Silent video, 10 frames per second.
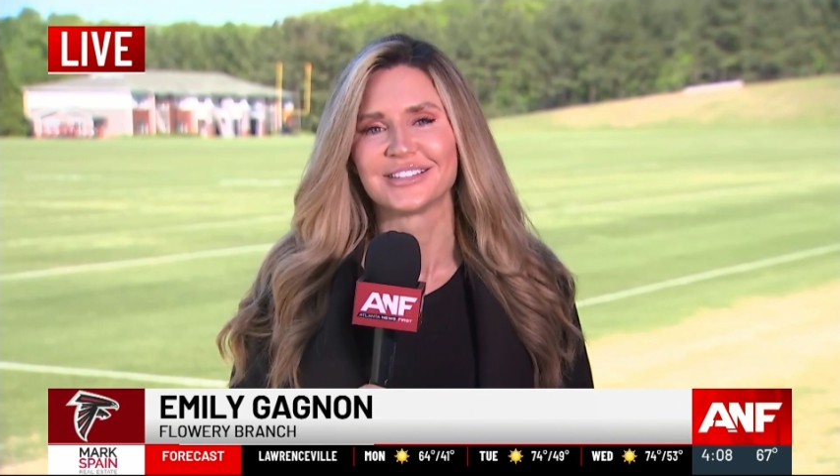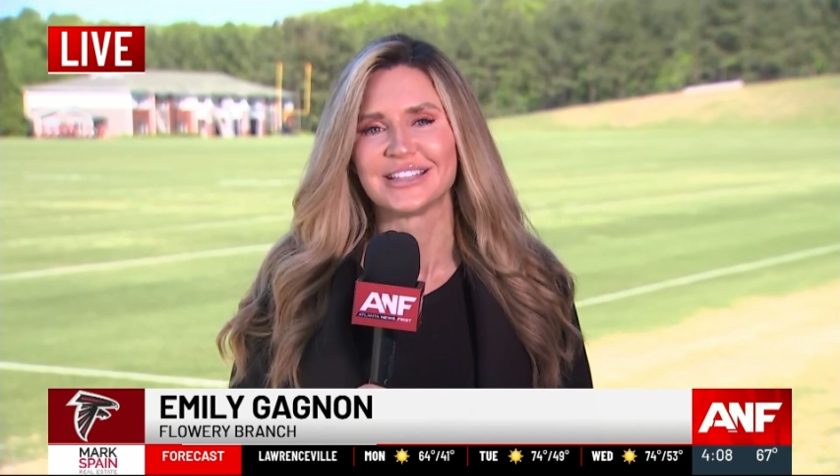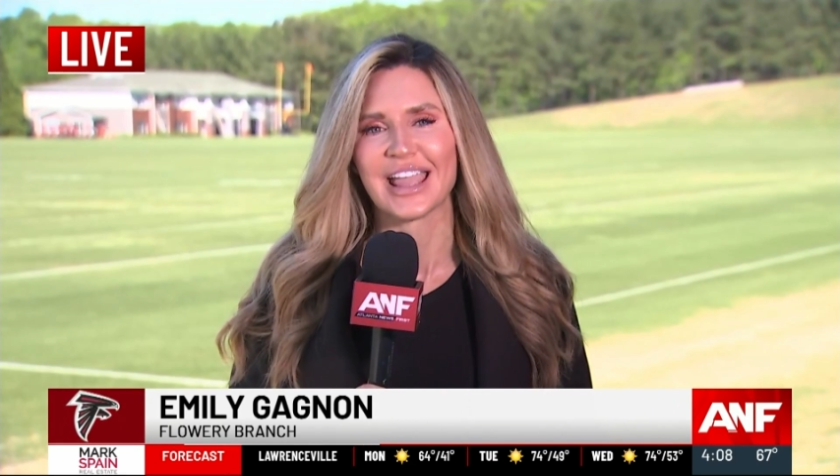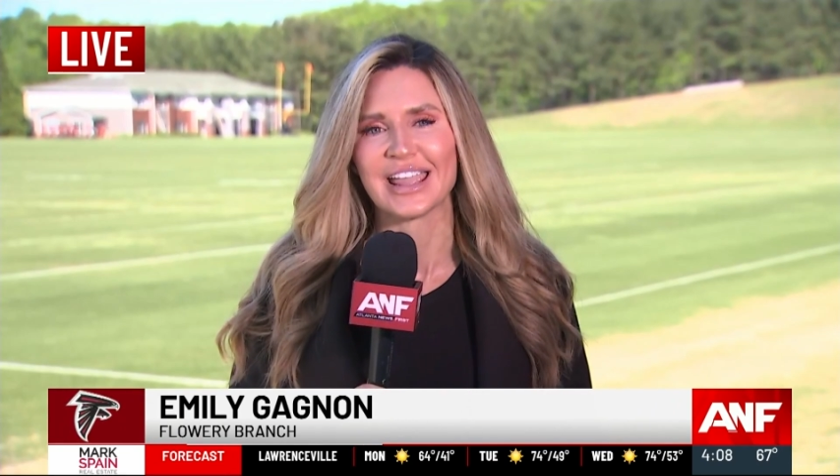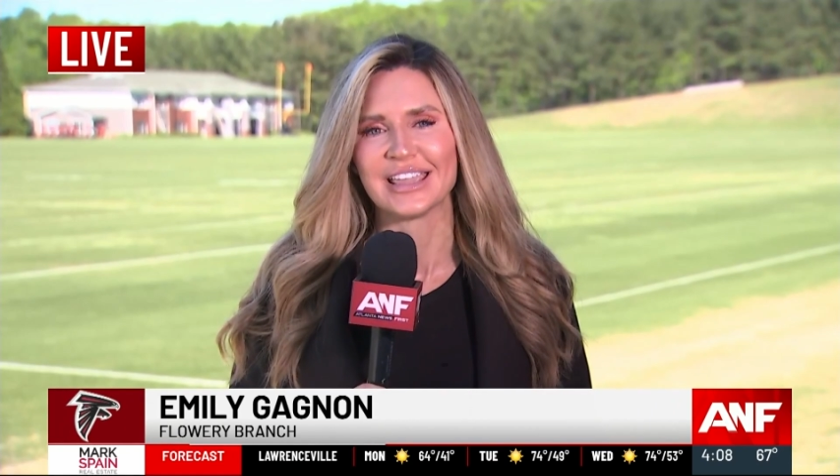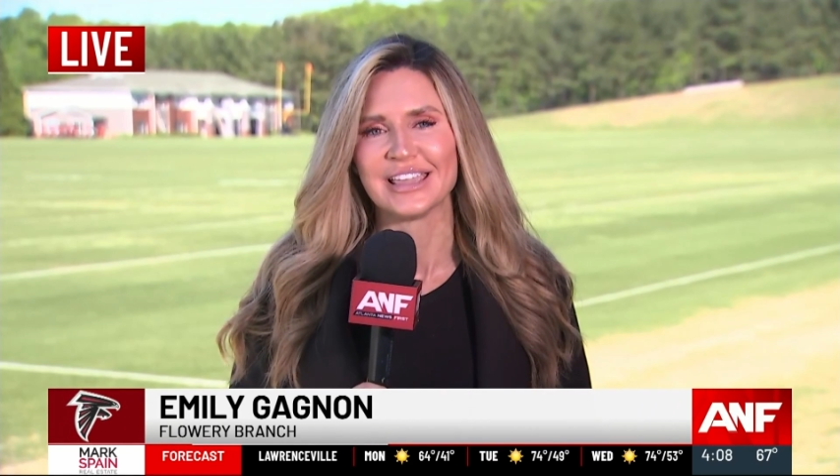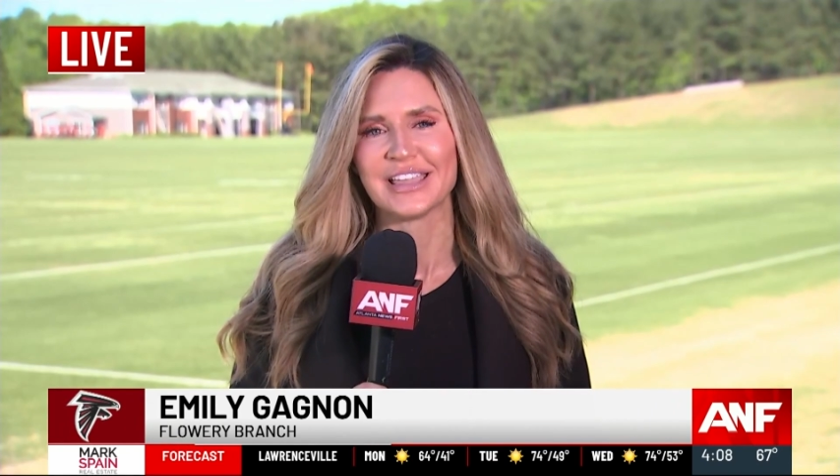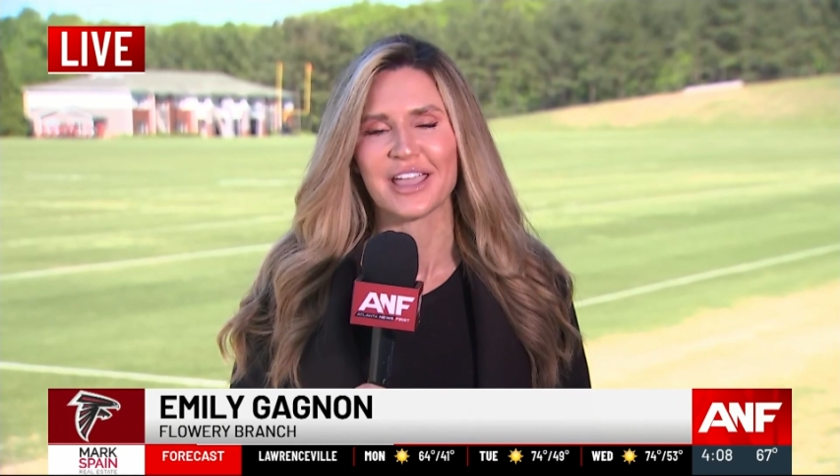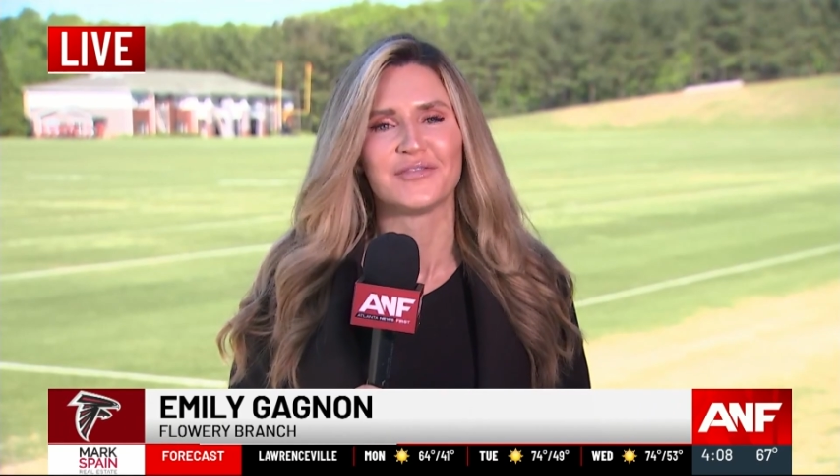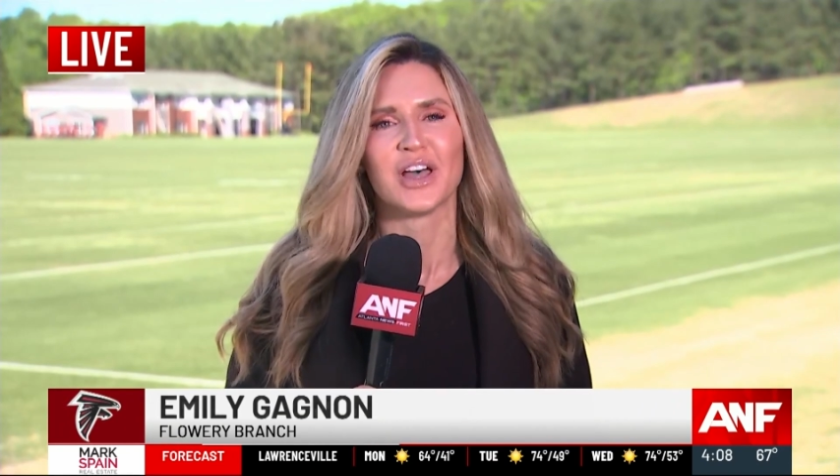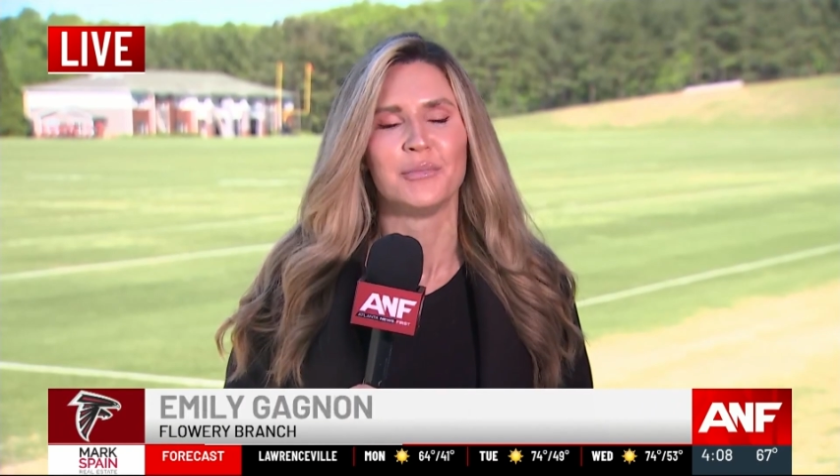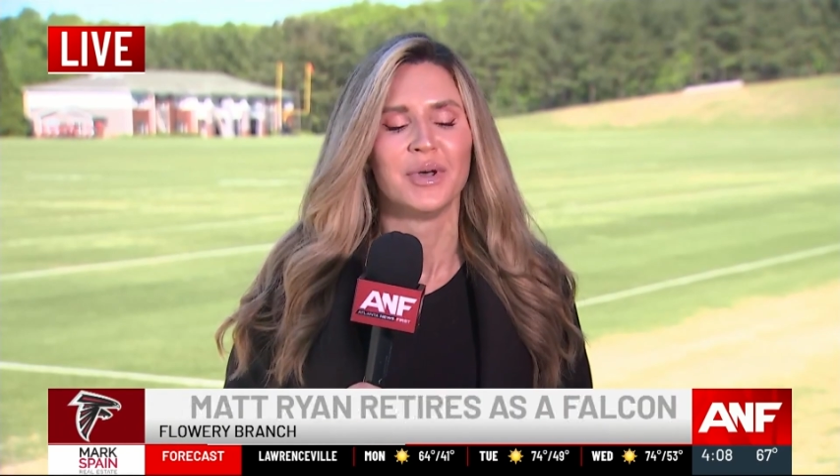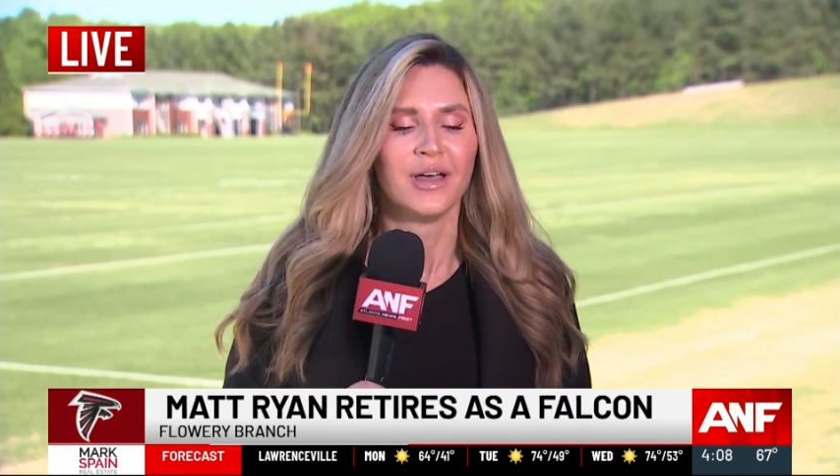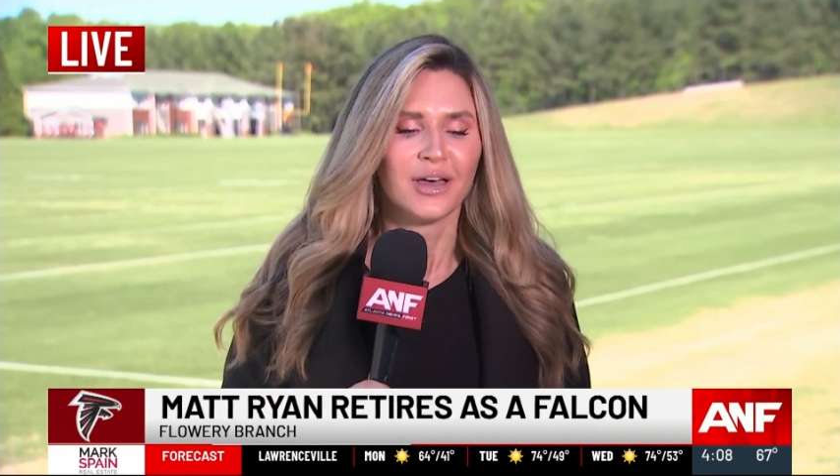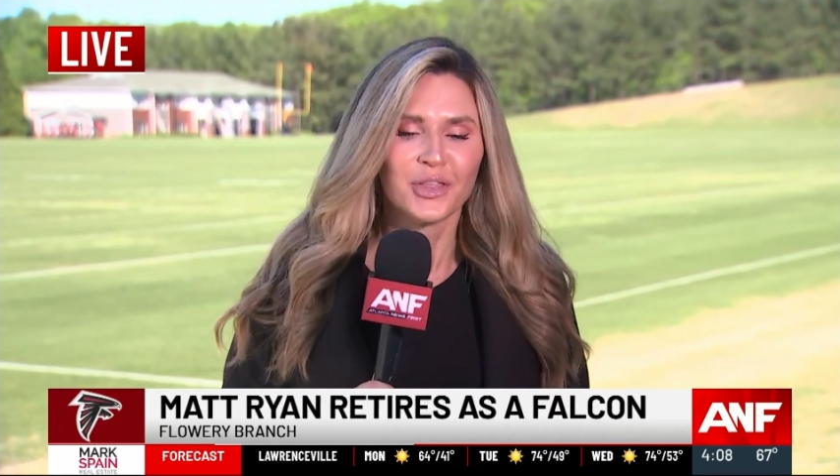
saying he gave them